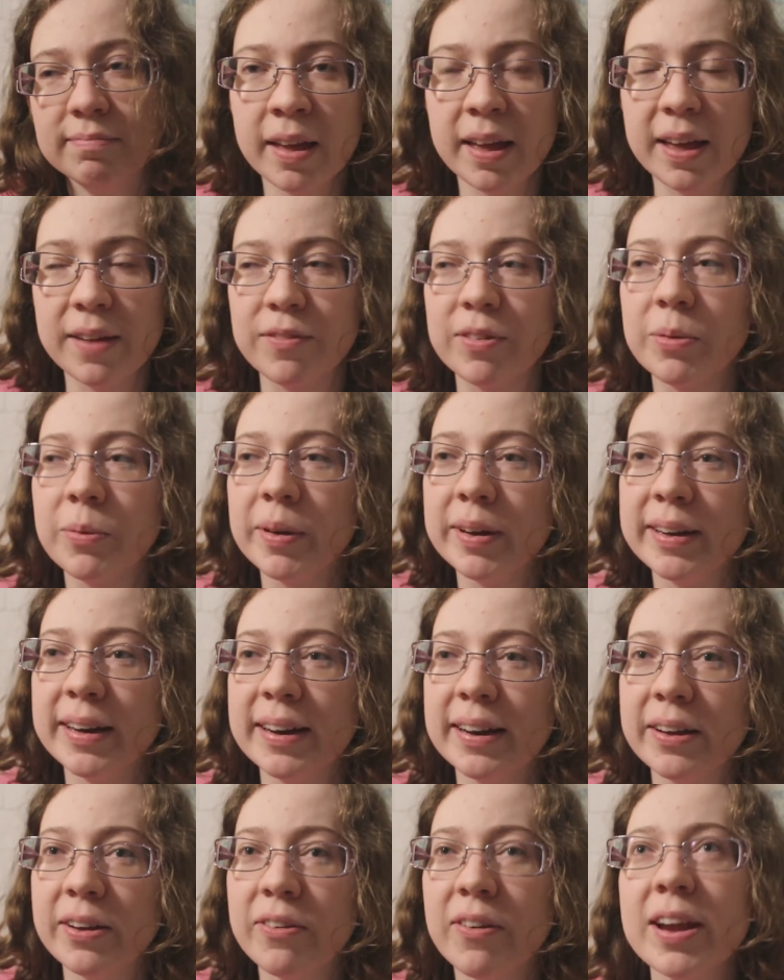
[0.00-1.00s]
Everyone did
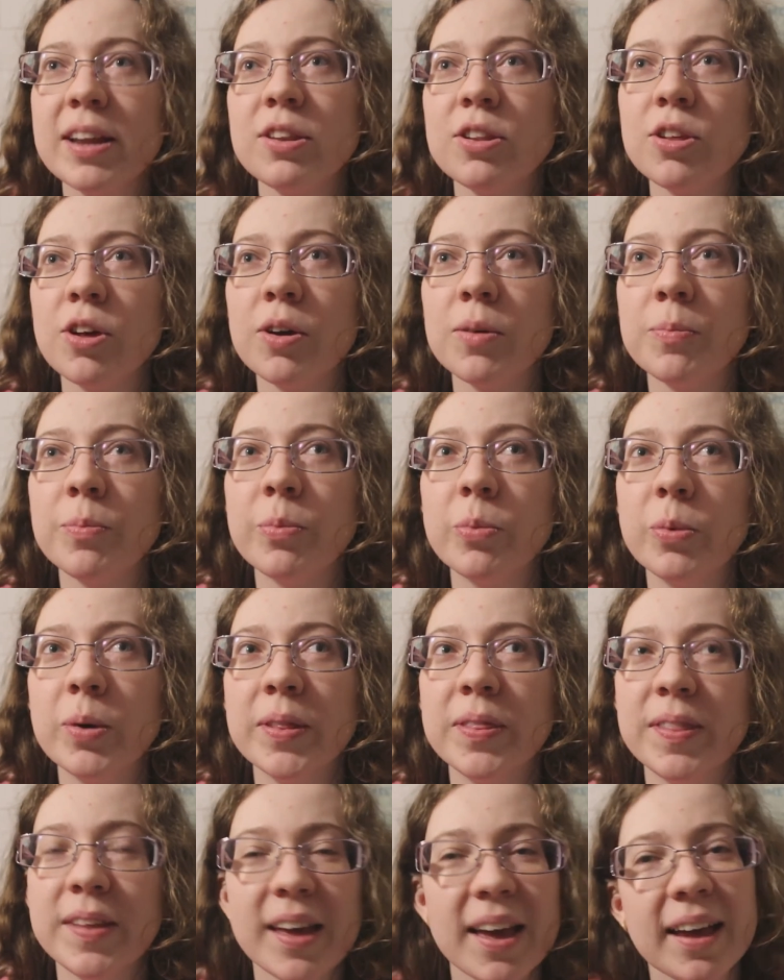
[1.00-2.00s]
a great job
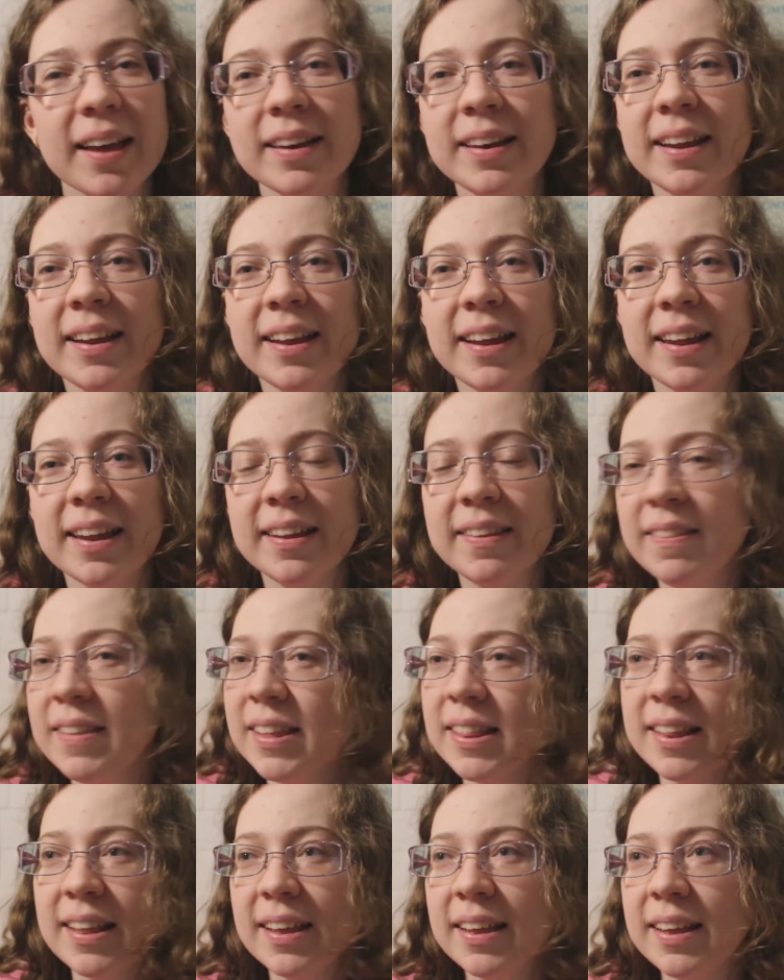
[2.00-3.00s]
with the acting and the
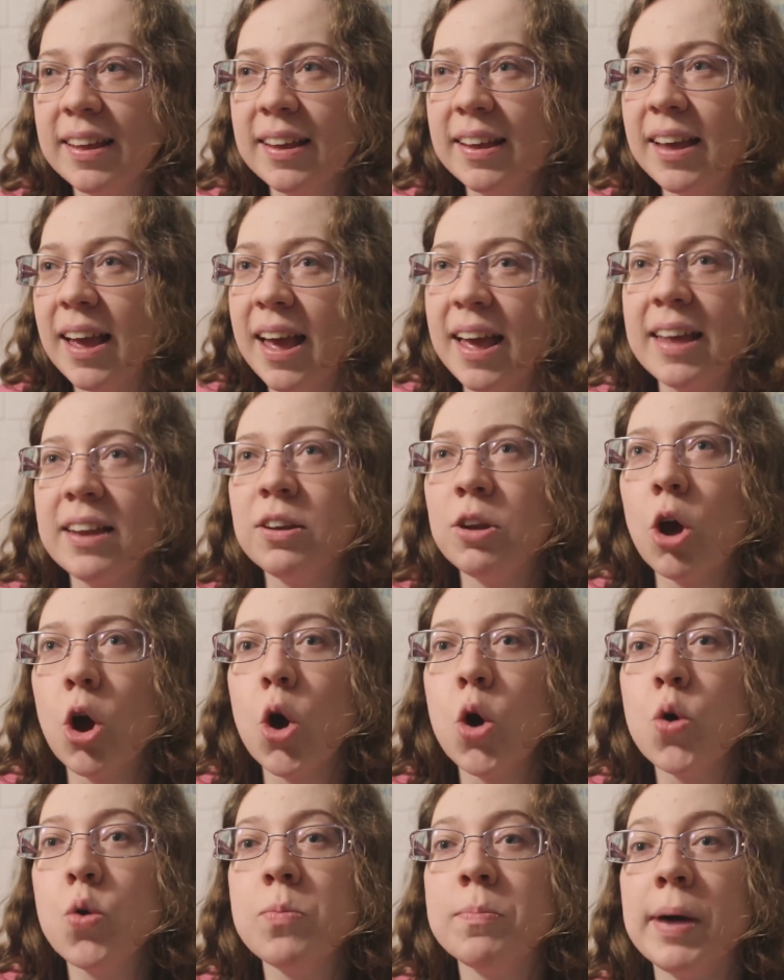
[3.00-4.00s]
singing, and
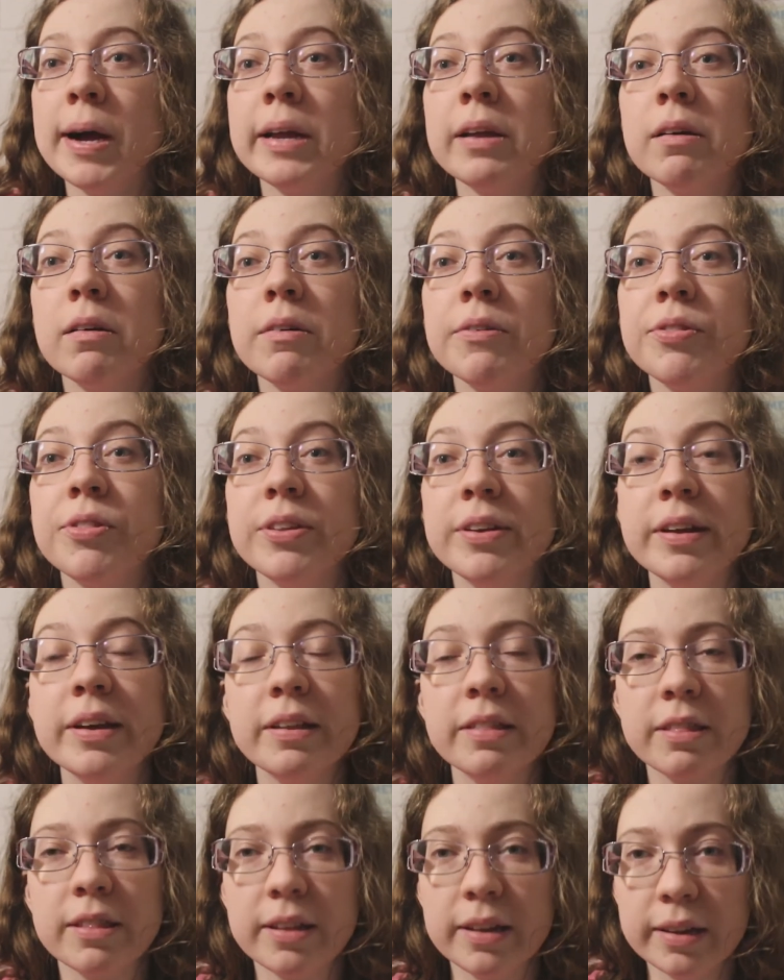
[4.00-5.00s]
oh my god, the
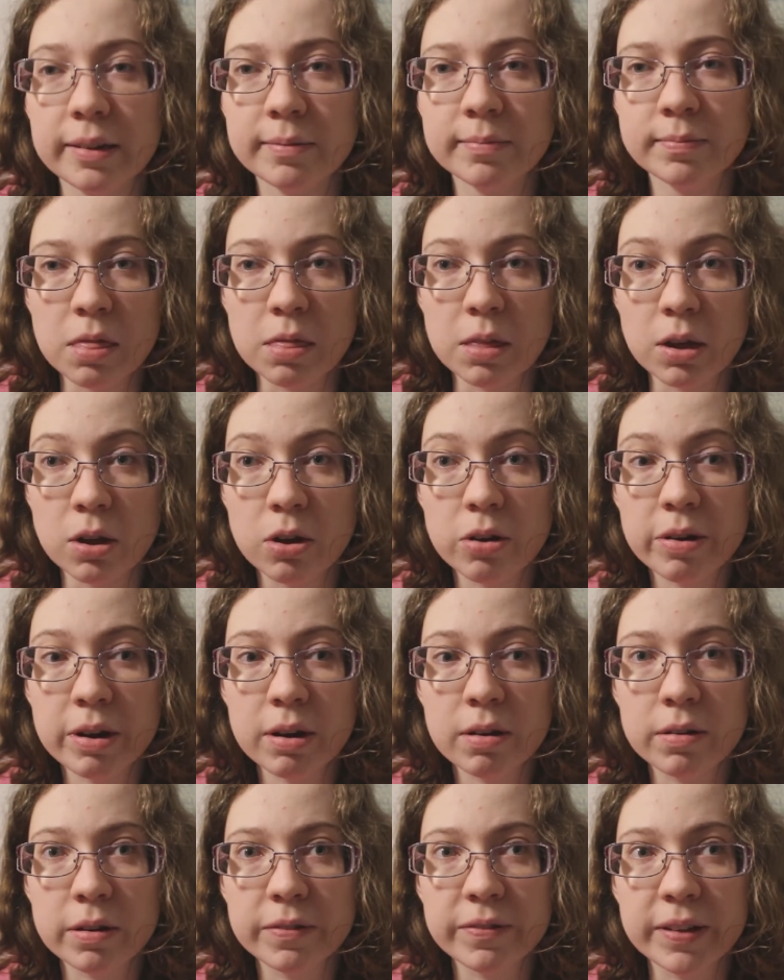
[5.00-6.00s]
dancing. The
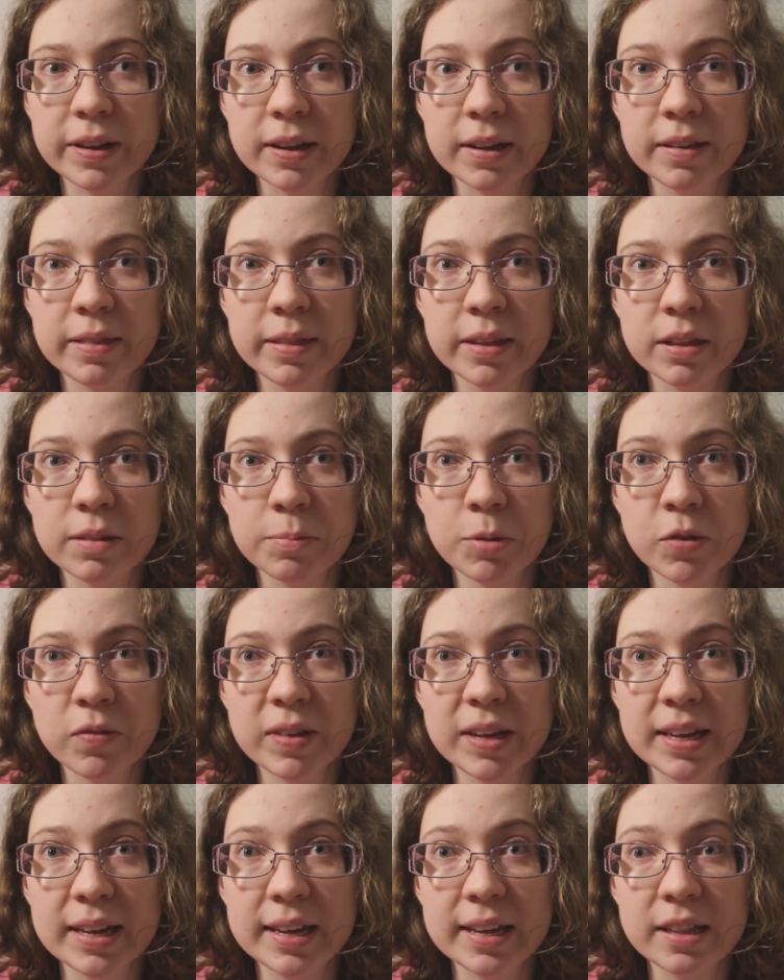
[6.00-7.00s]
choreography in this
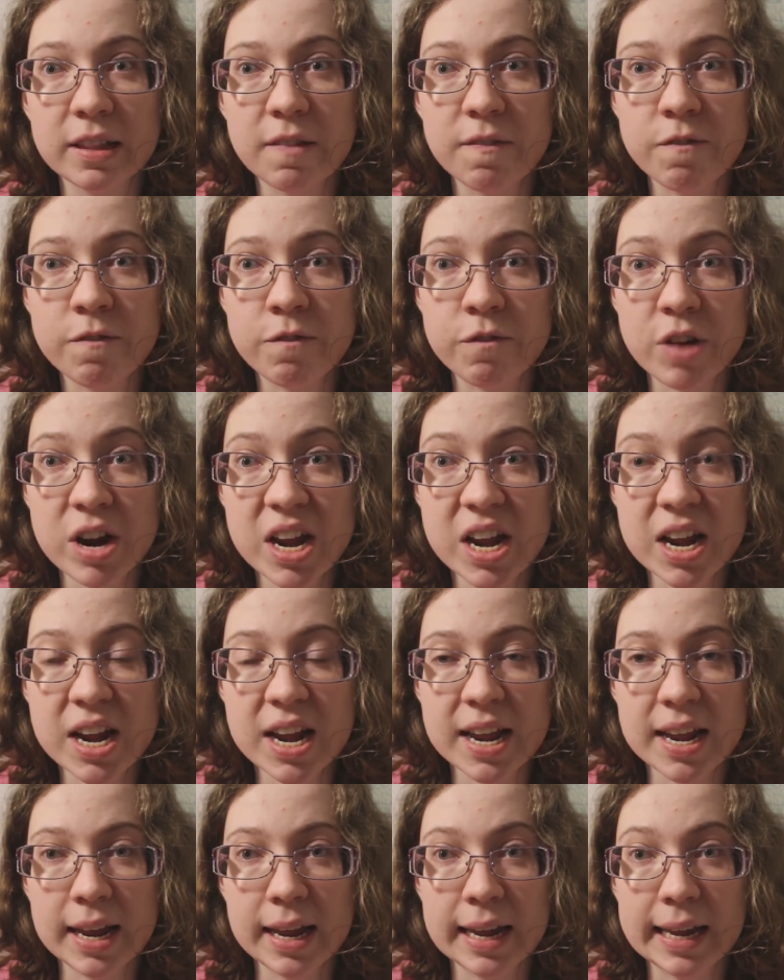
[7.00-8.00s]
movie is
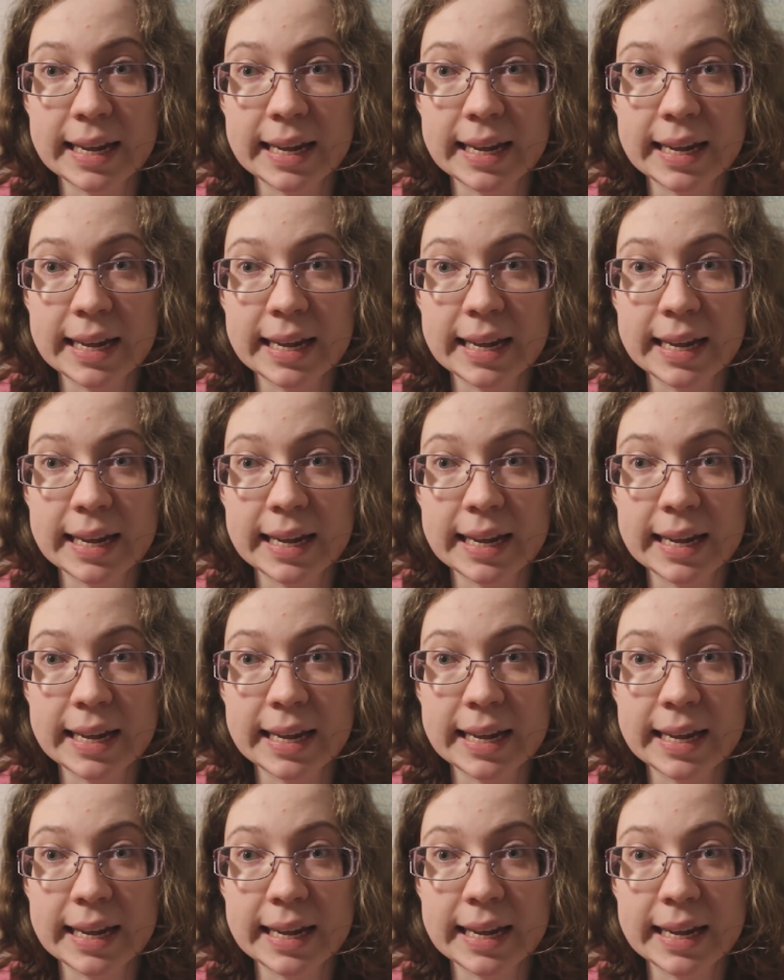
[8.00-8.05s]
freaking